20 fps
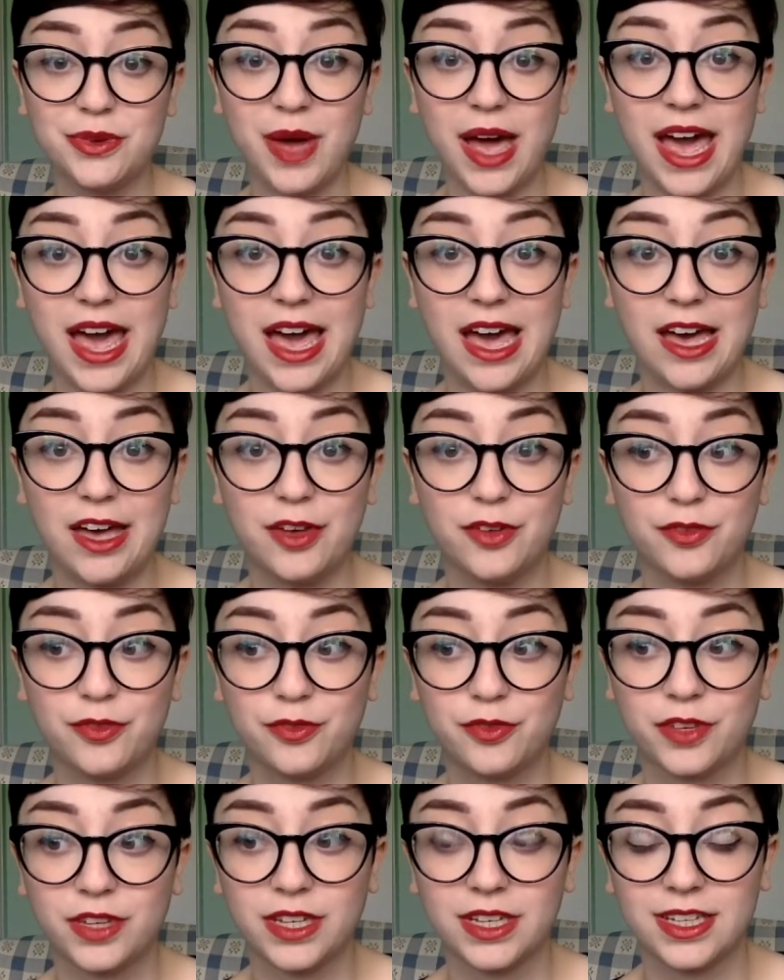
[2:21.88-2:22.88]
have
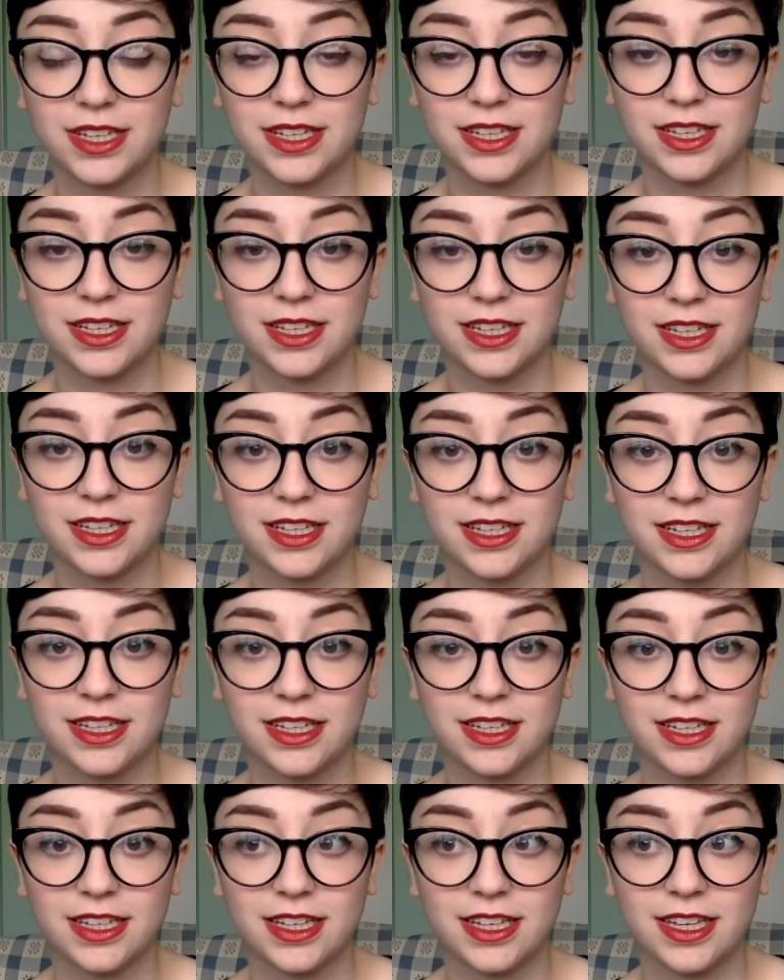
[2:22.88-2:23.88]

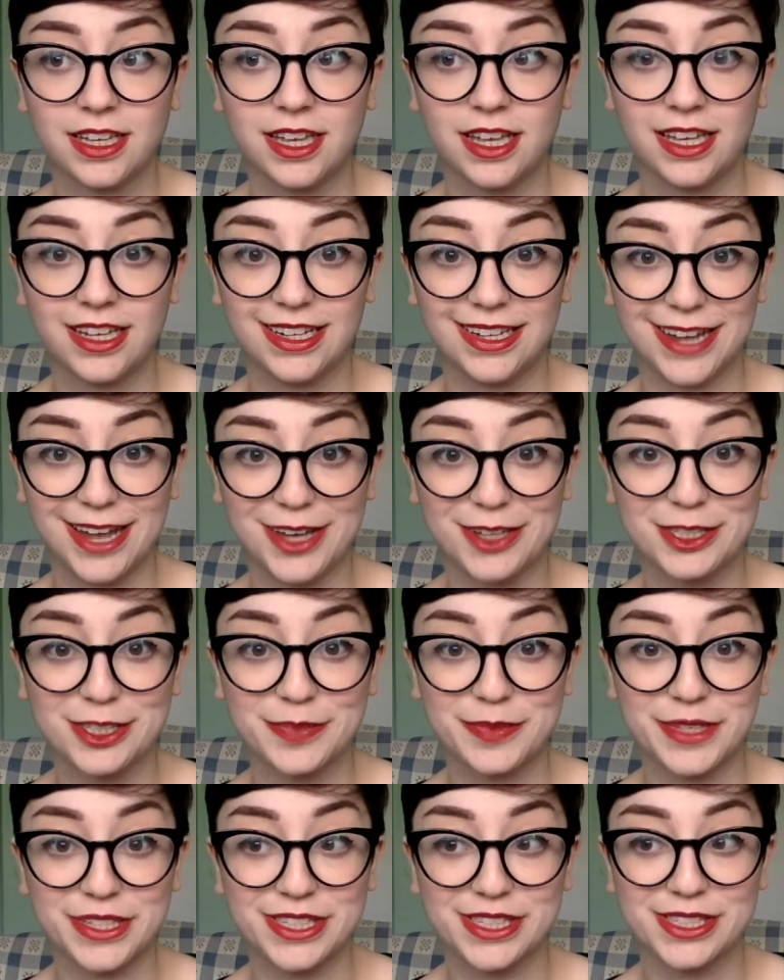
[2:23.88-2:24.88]
an
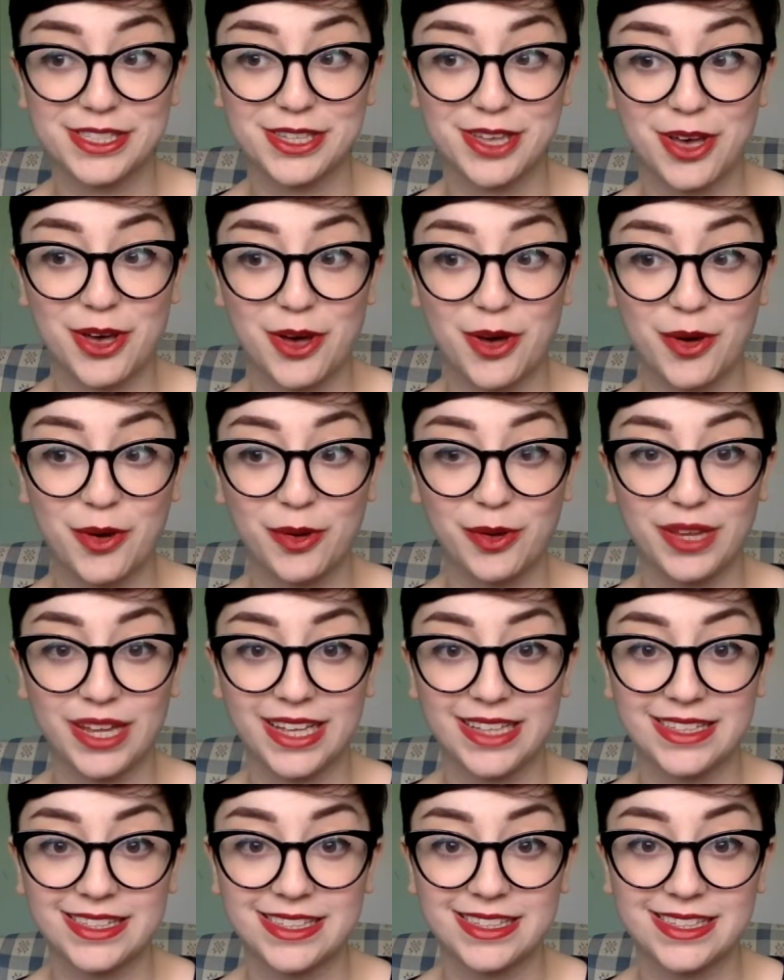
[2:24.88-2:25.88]
announcement, so
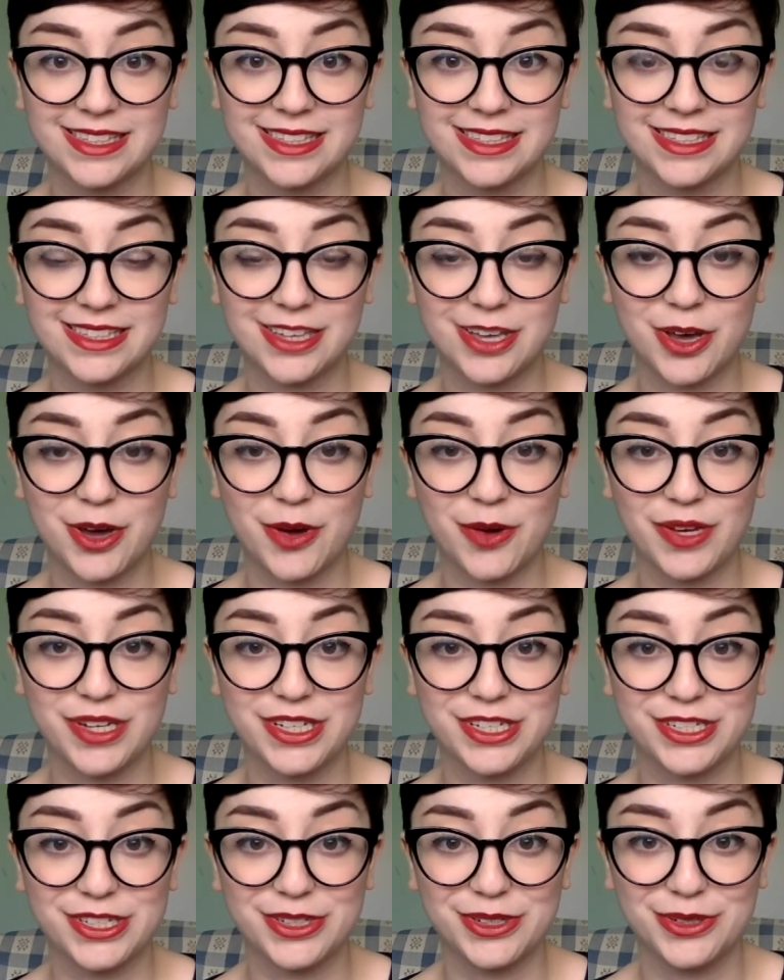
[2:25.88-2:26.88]
let's go
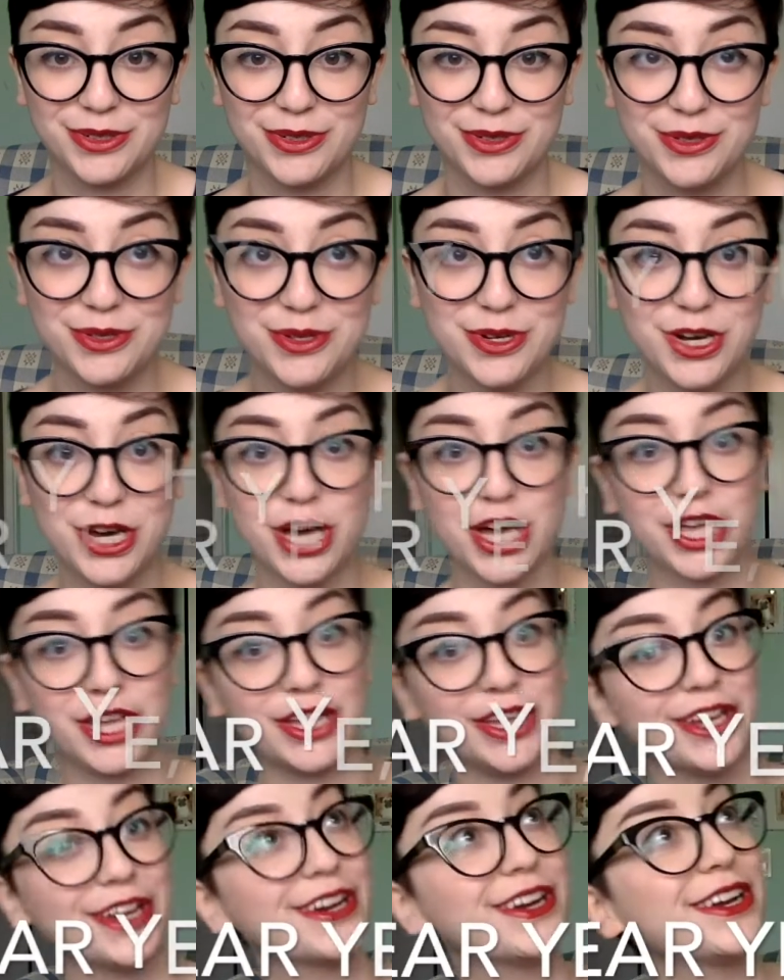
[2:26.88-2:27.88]
into
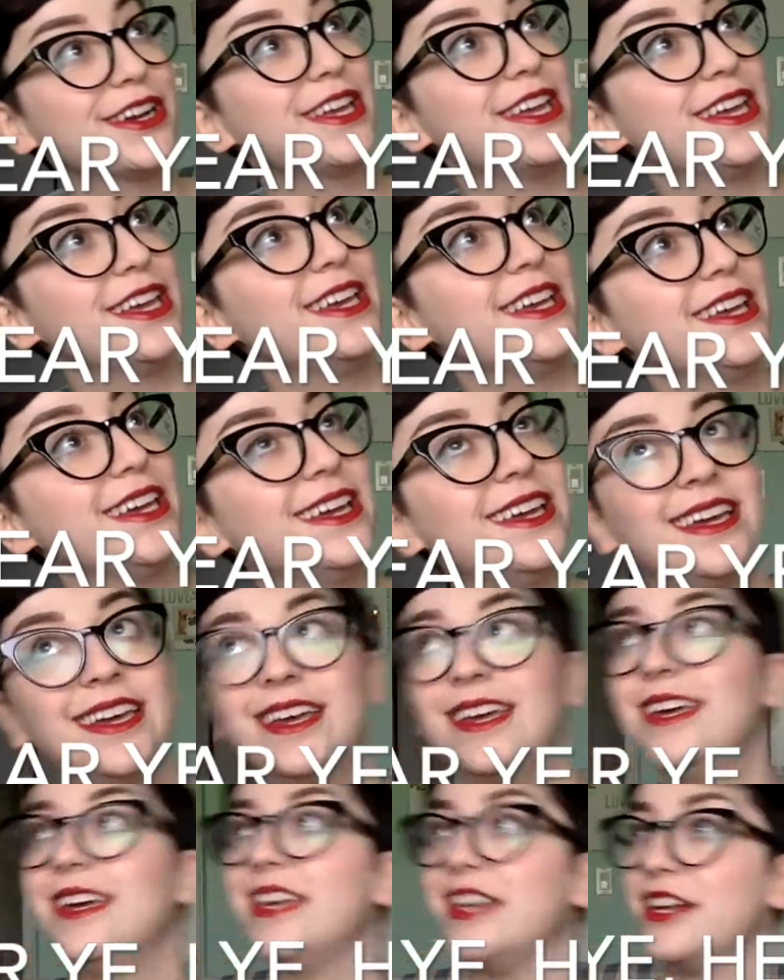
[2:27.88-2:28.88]
hear
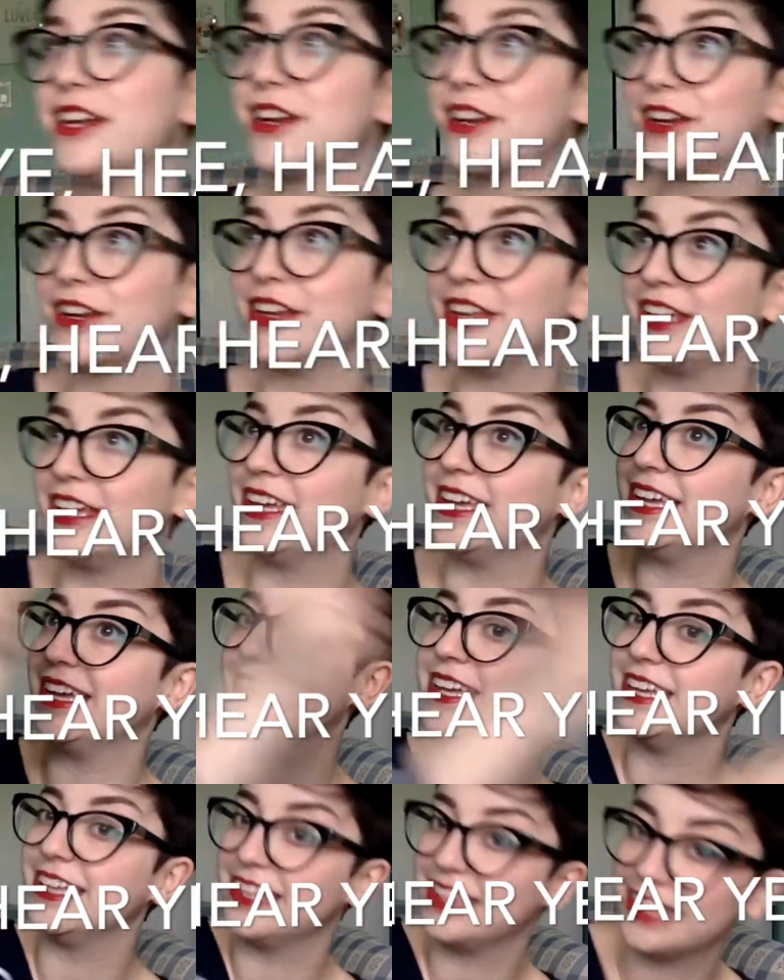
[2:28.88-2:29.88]

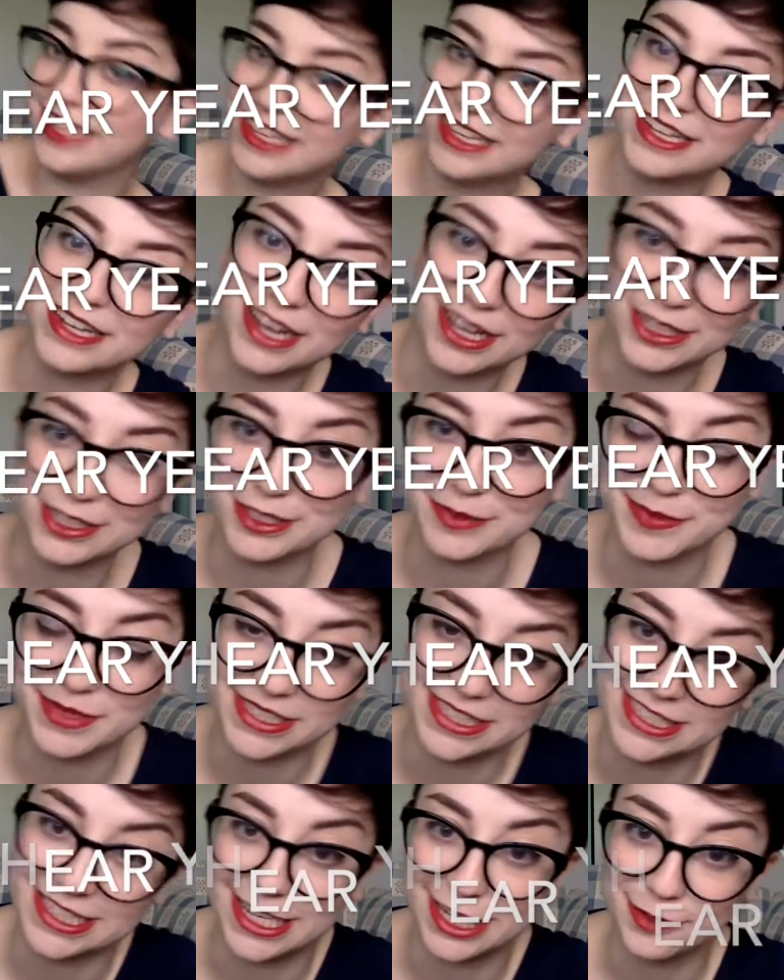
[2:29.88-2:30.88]
ye, the announcement
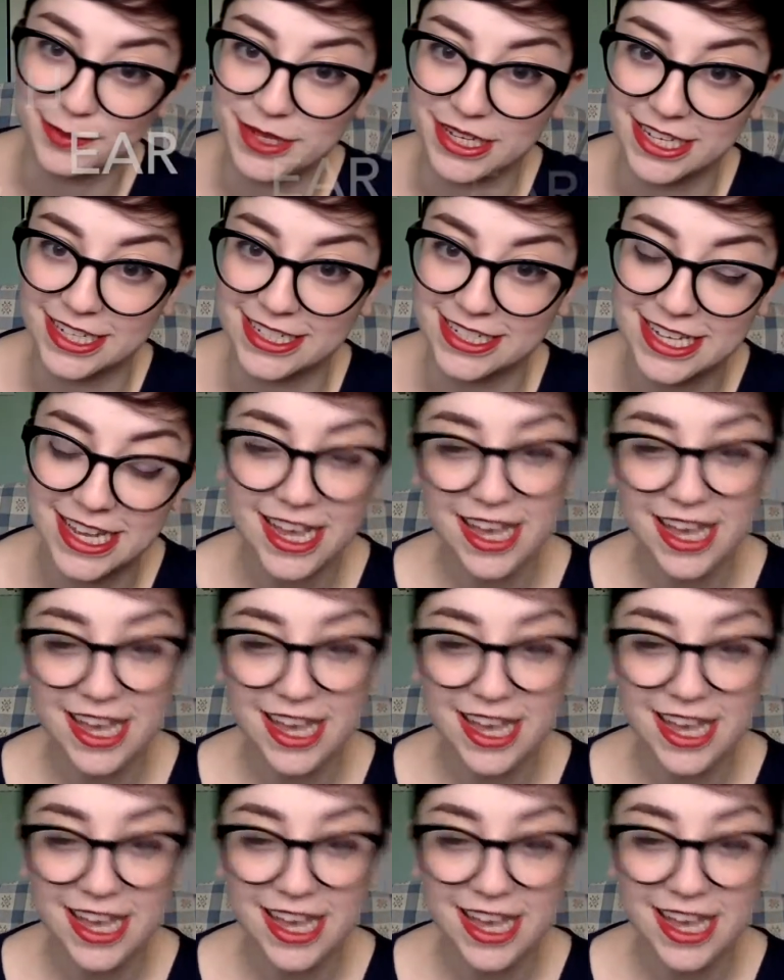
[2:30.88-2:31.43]
segment.